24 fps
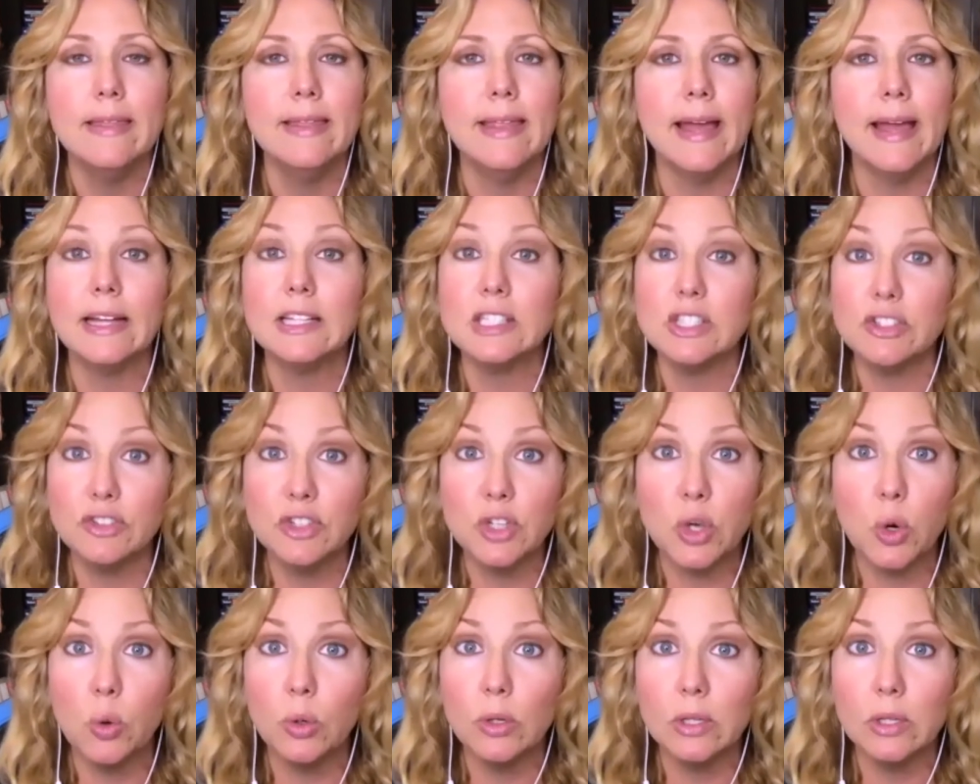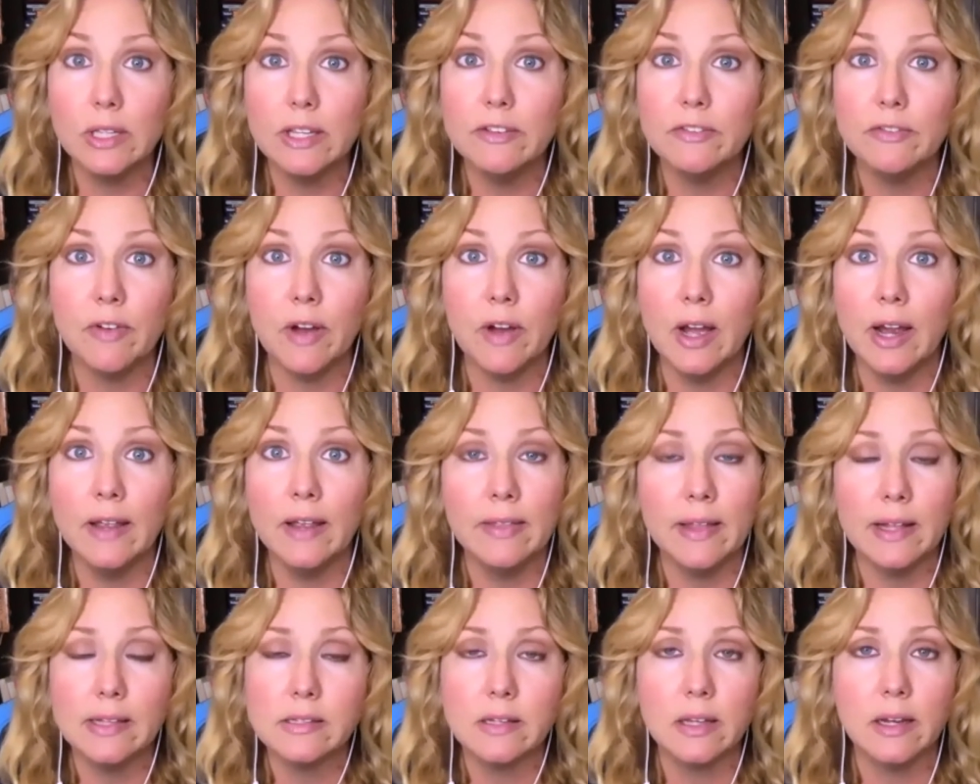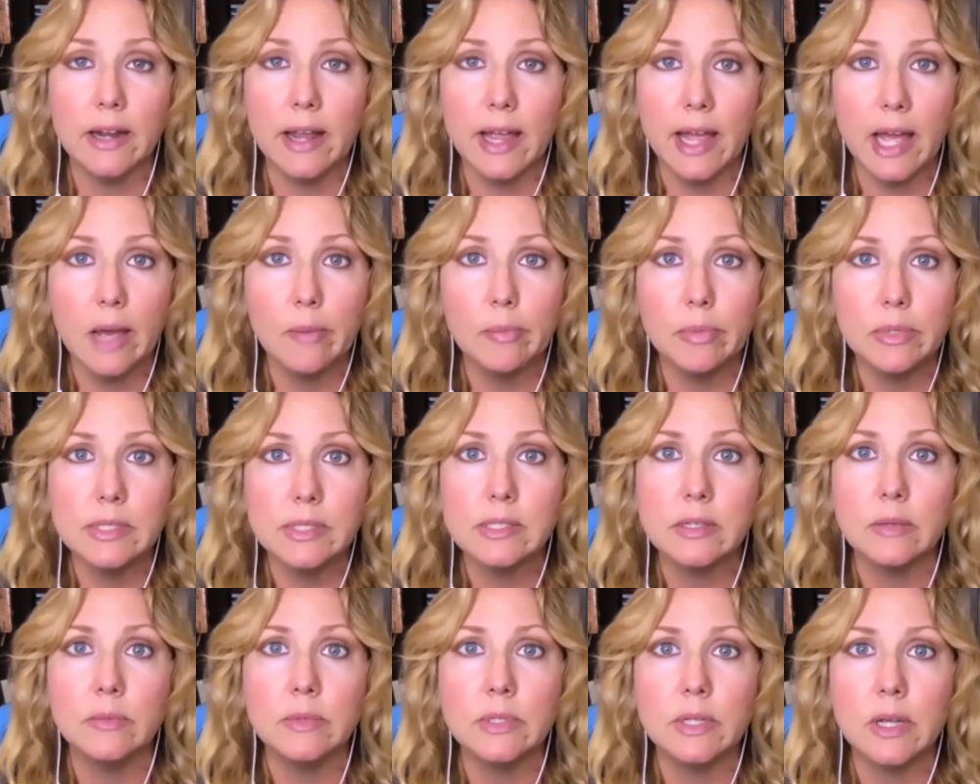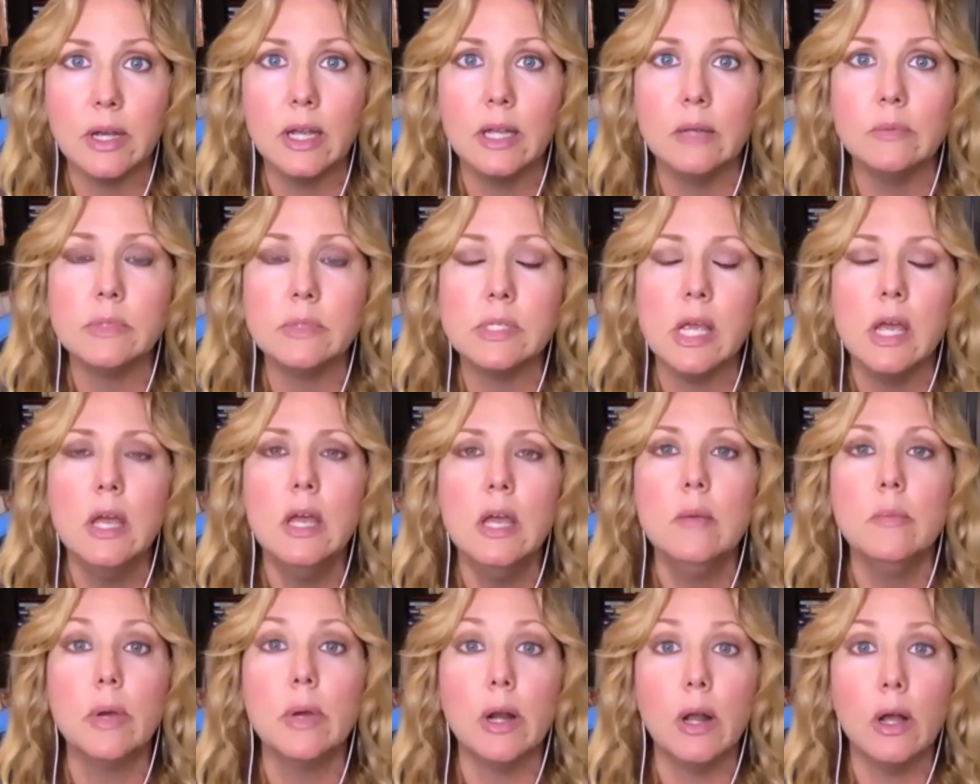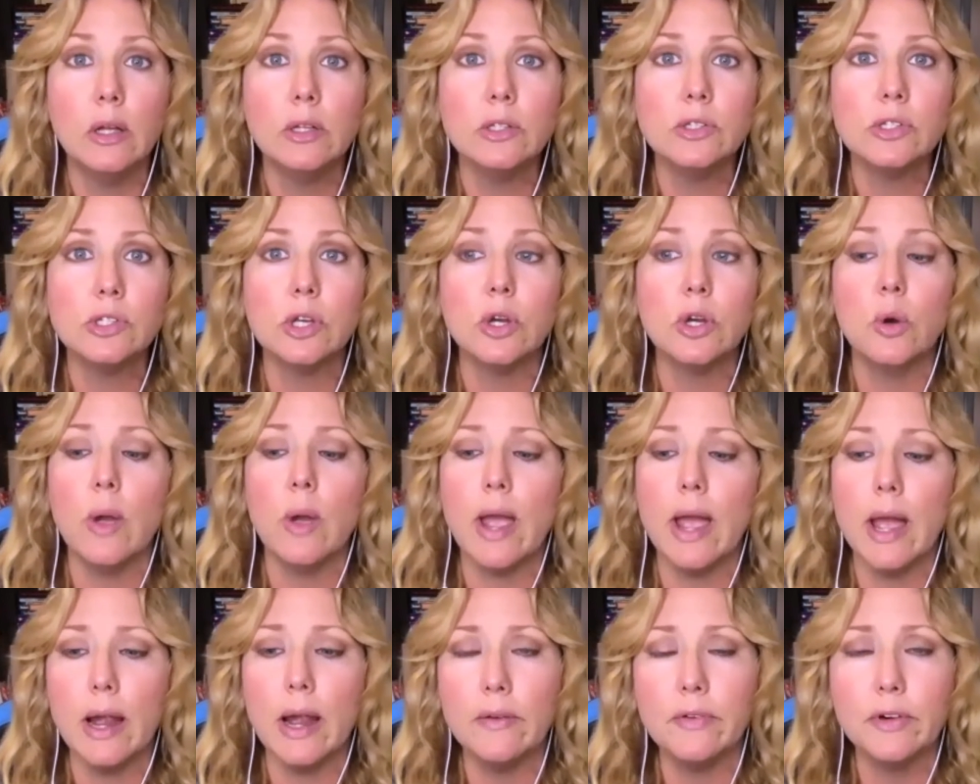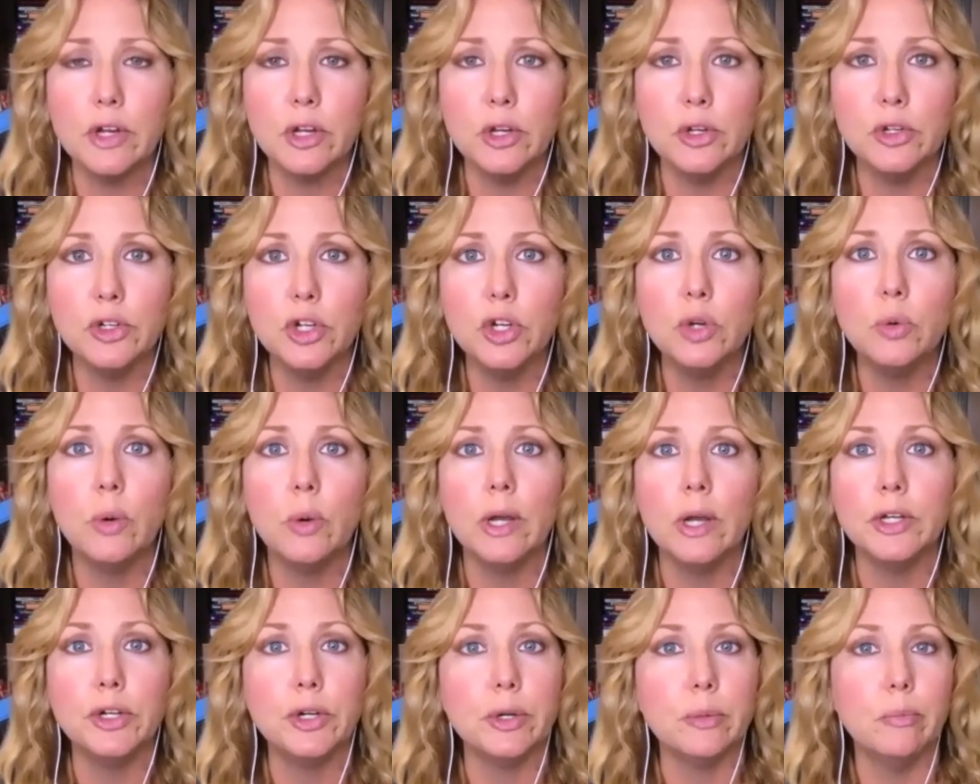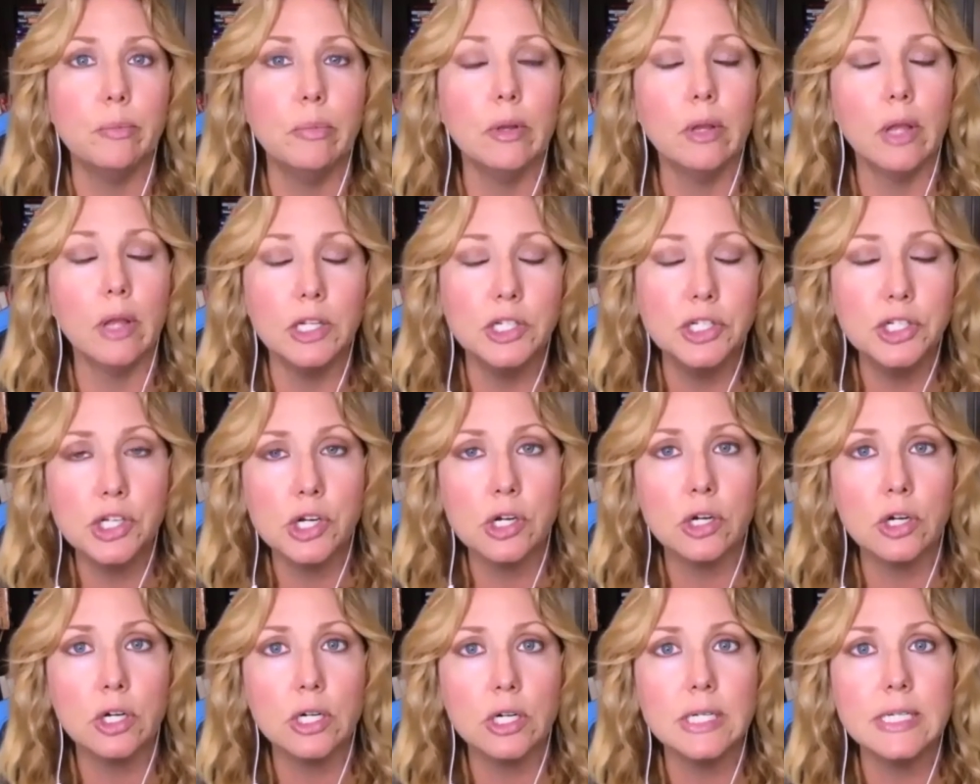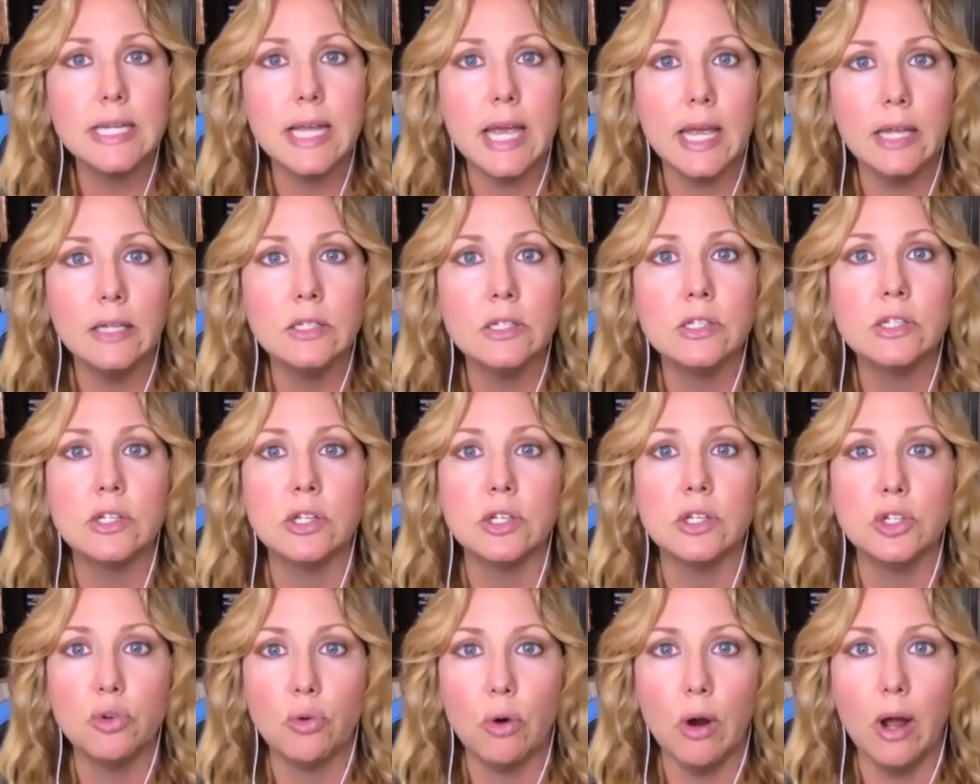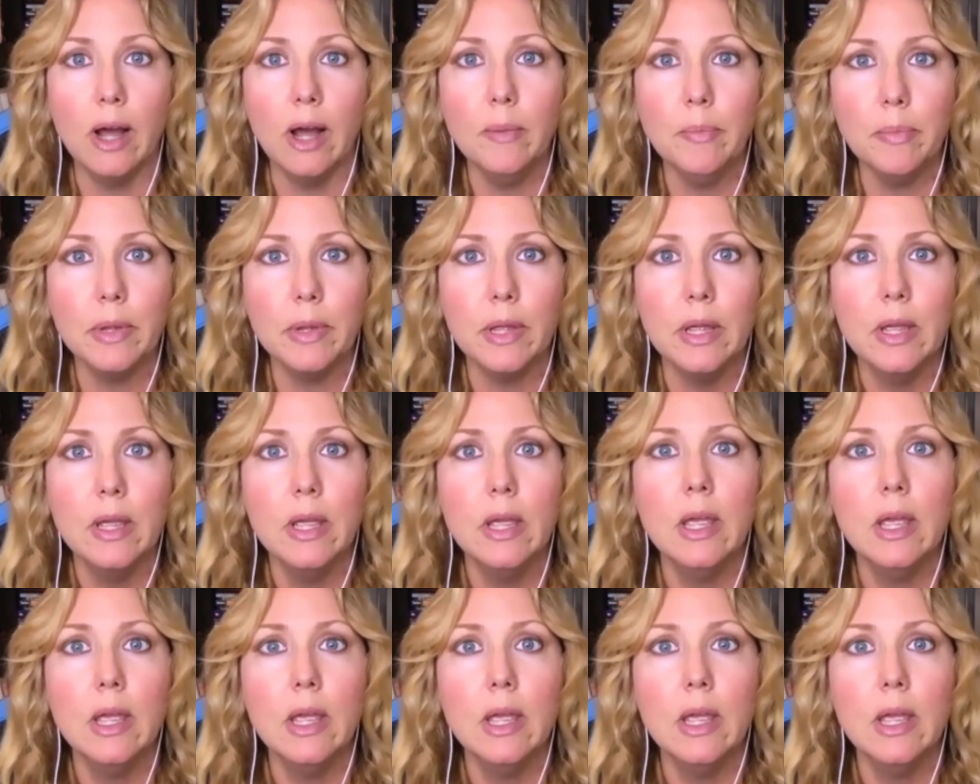That's totally fine. That's going to happen sometimes. But also, after you do one, your blood sugar tends to drop,